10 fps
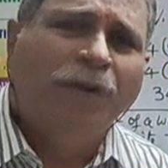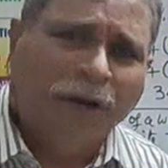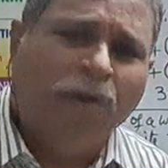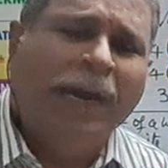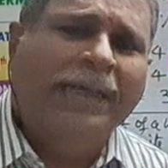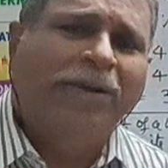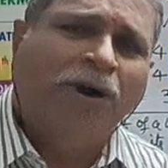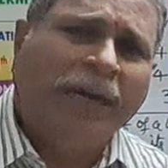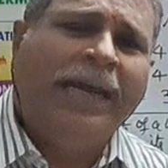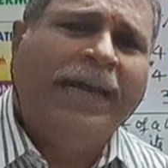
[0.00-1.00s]
video class,
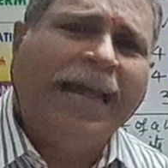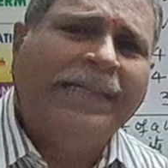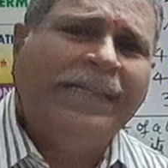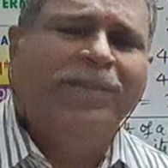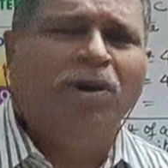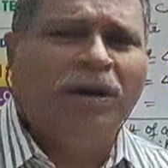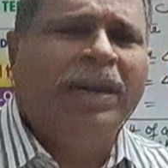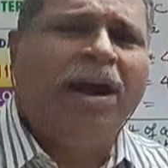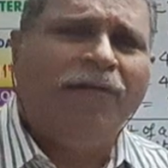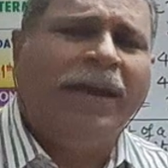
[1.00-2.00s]
online classes,
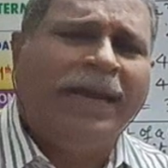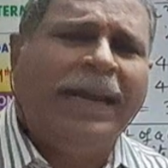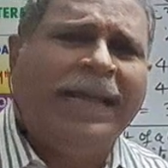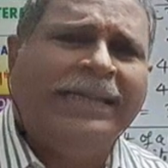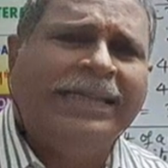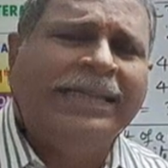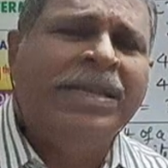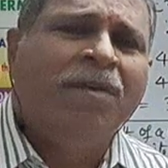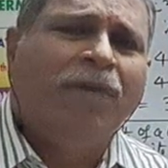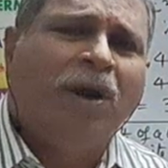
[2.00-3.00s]
offline
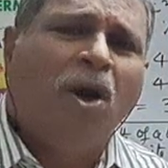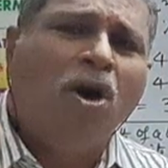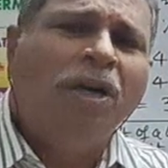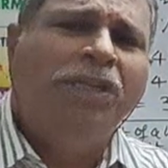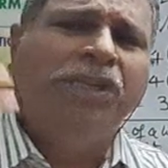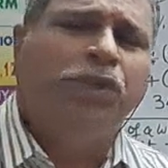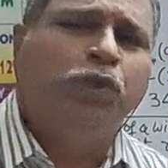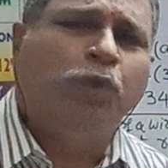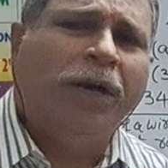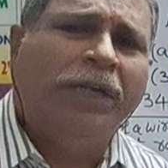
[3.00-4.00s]
classes. For long distance
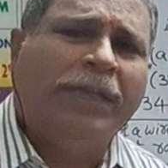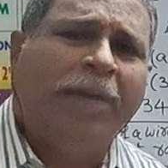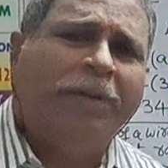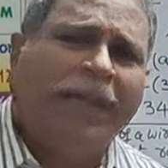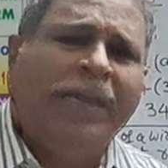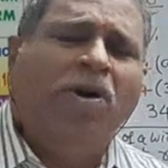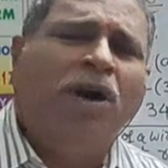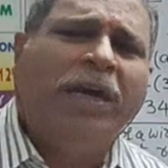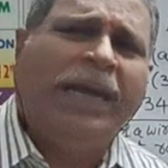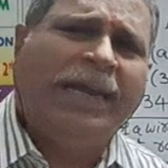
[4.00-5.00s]
students, I am taking
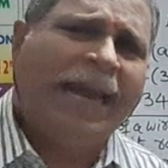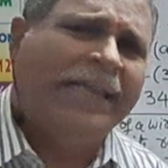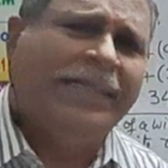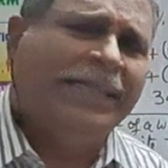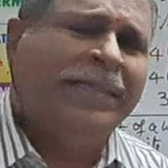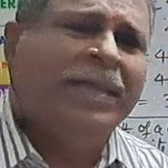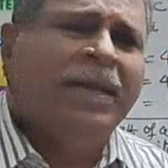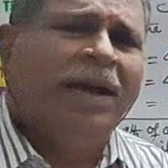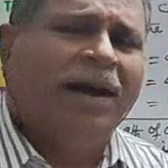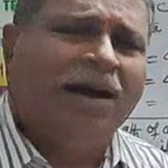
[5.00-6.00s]
online classes
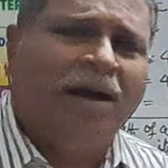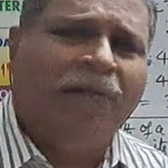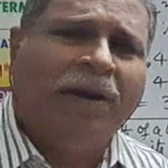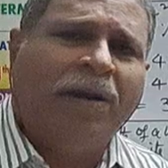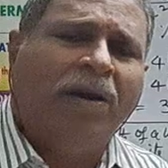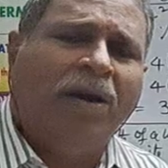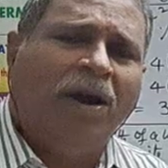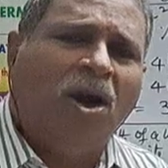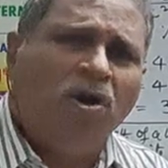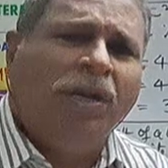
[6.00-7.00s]

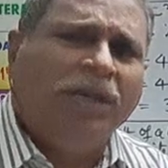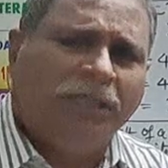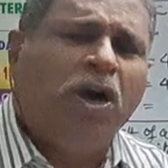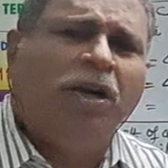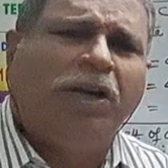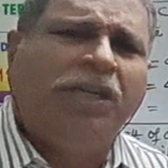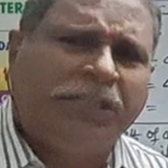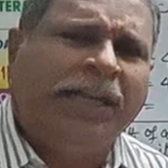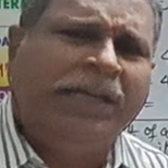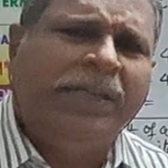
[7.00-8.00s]
for shorter
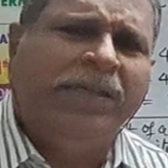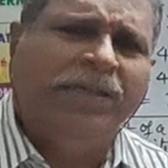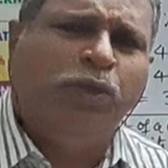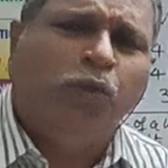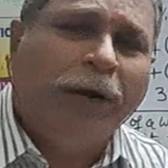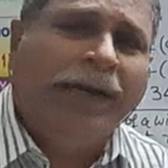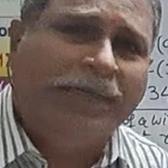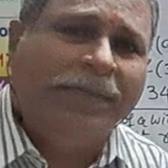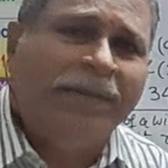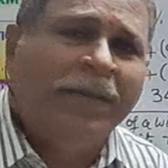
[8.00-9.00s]
distance
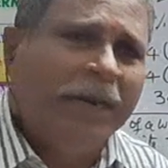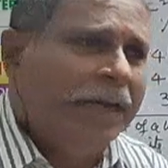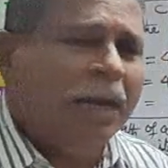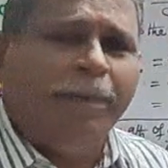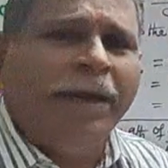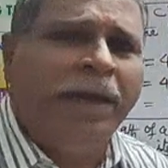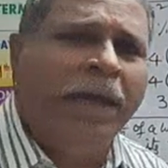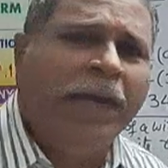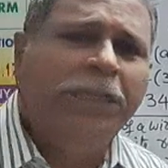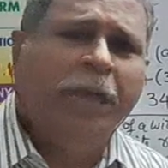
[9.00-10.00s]
students
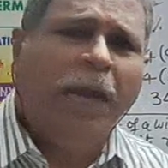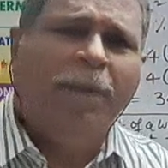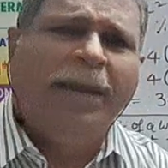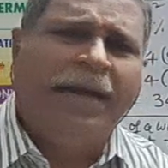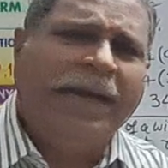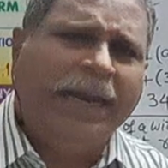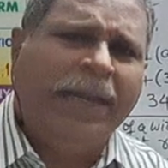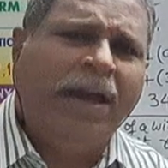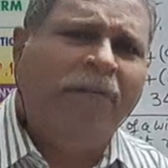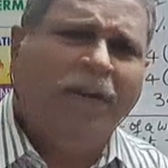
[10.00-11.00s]
nearby LB Nagar
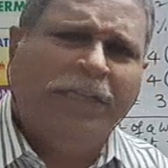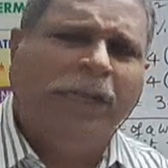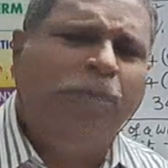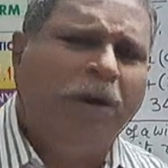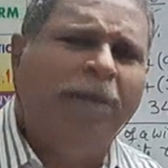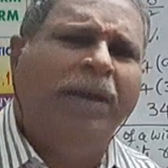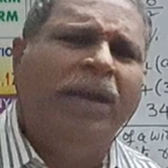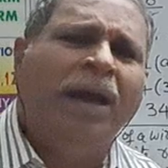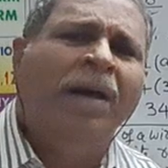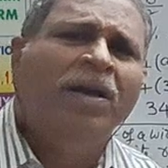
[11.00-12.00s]
area, Vanasthalapuram
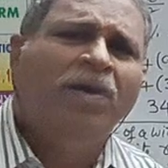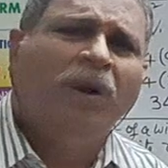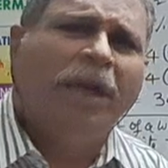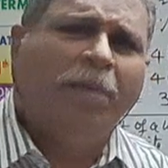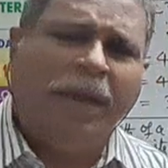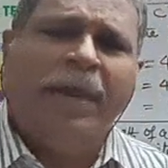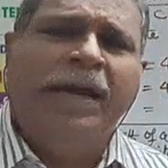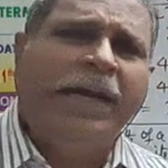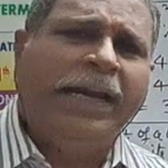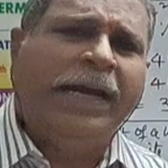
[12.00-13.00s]
area, okay, BN
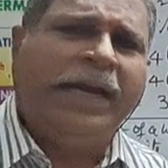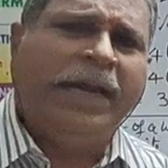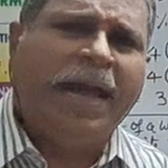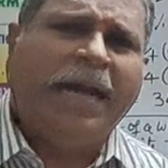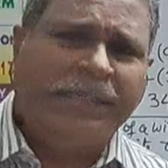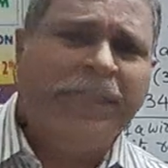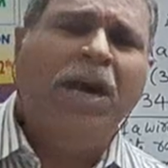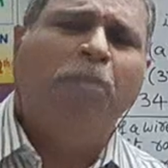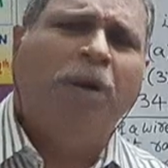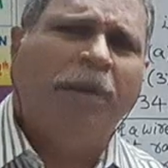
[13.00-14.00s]
Reddy Nagar area,
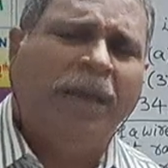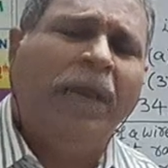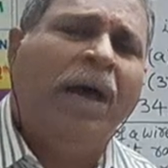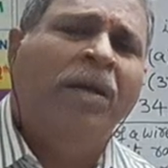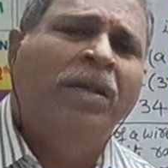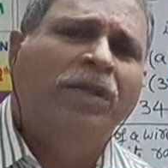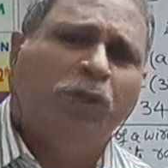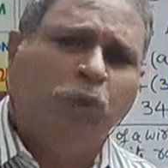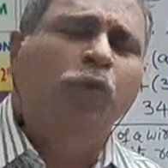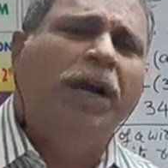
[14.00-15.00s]
Hastinapuram area, the
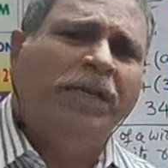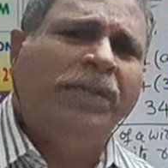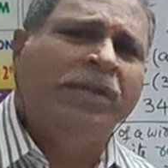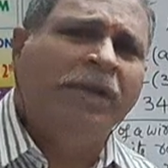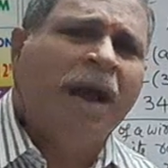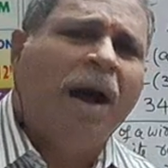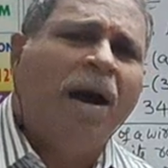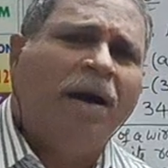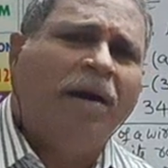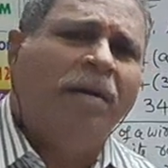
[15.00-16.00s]
students
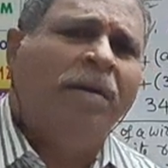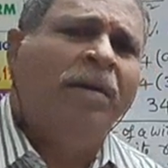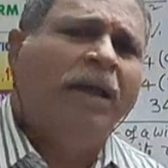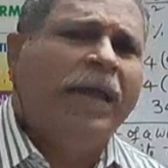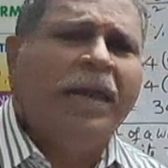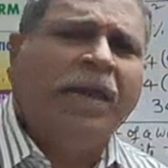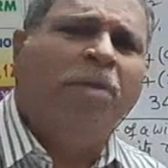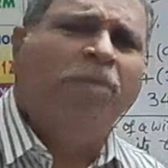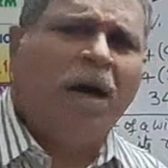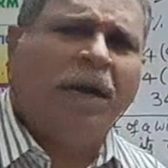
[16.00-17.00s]
are
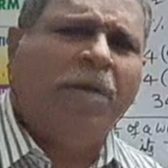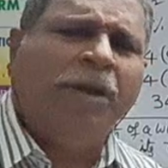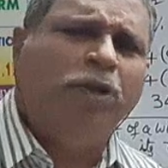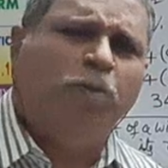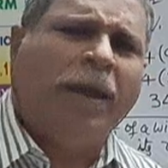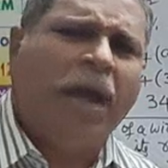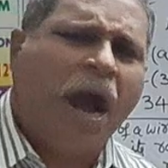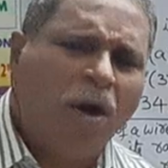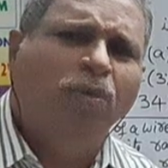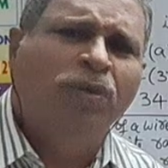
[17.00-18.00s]
coming to my
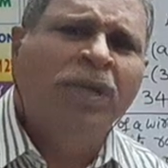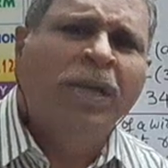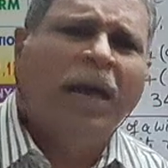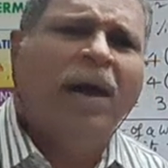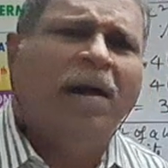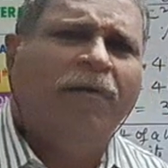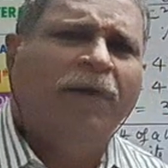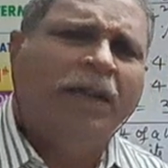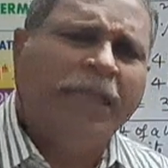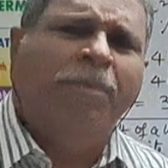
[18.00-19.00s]
house.
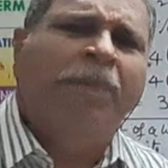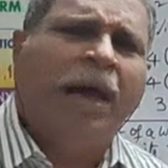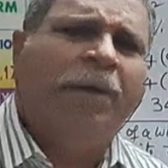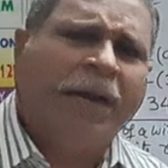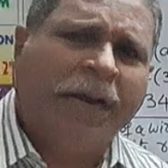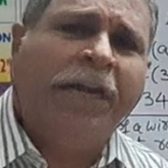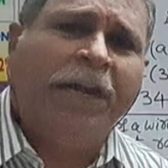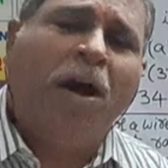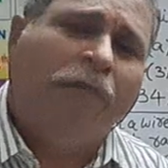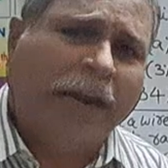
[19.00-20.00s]
For them, I am
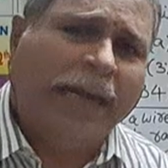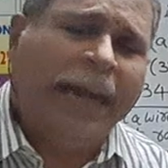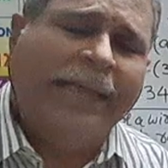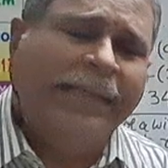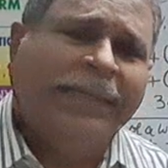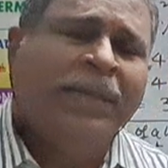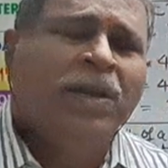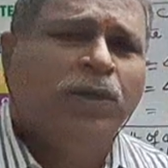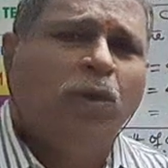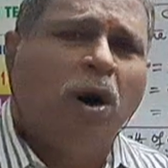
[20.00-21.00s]
conducting offline classes.
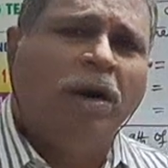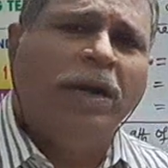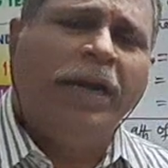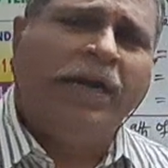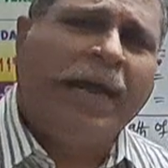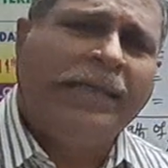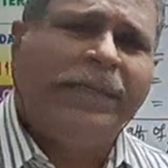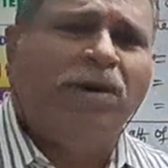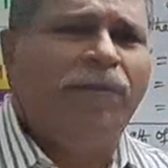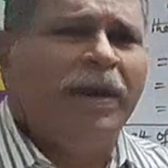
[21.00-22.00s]
So online
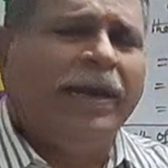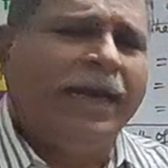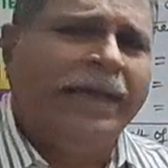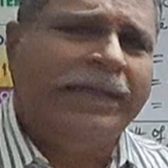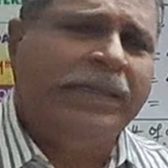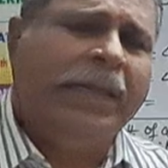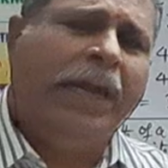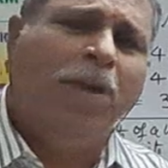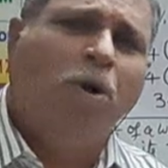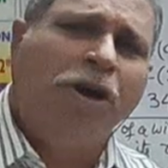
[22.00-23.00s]
classes, offline classes in the
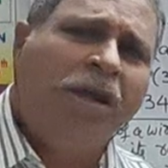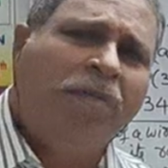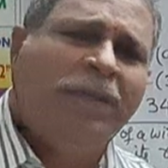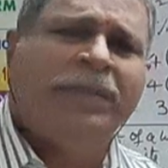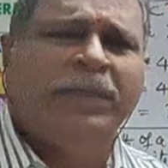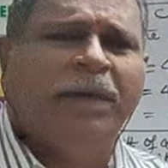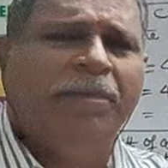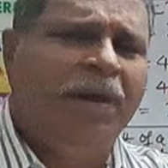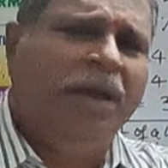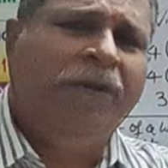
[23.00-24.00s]
early morning hours, in
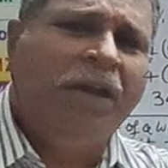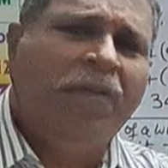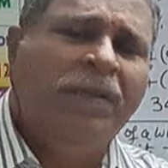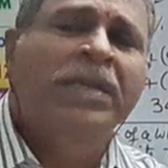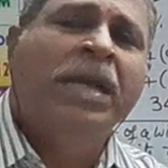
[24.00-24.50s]
the evening hours,